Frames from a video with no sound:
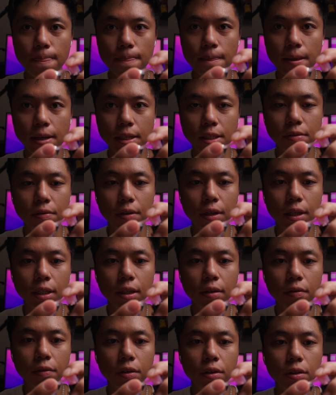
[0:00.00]
This is very
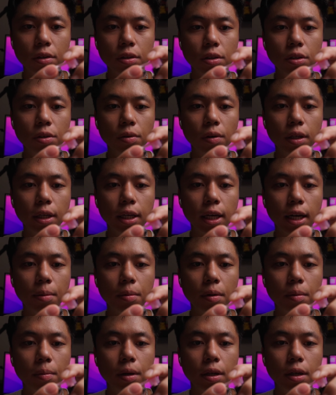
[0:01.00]
difficult to do on
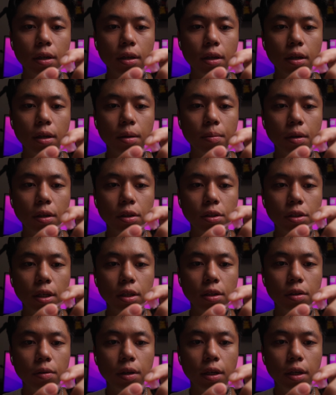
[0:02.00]
camera, but I'm going to try to
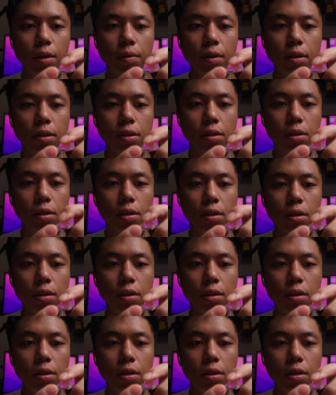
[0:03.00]
do it anyways.